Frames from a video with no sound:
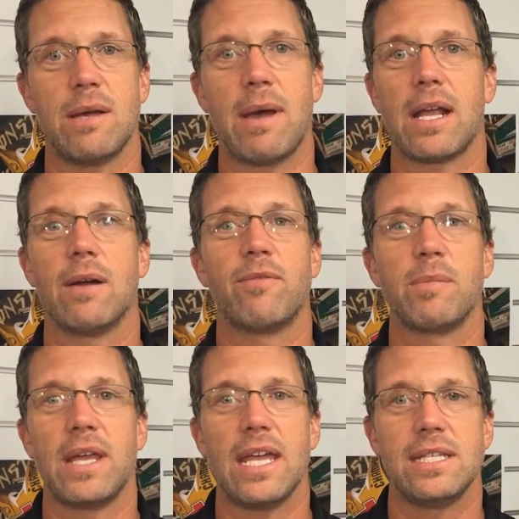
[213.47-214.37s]
that might come
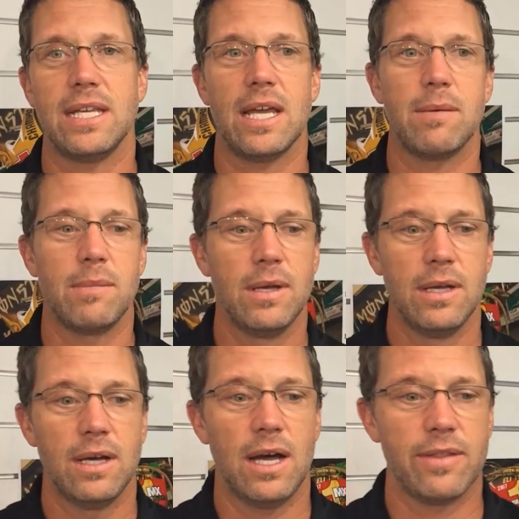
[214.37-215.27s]
from
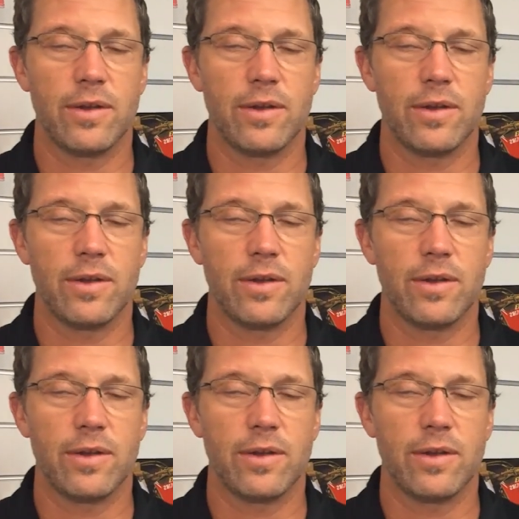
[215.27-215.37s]
KTM.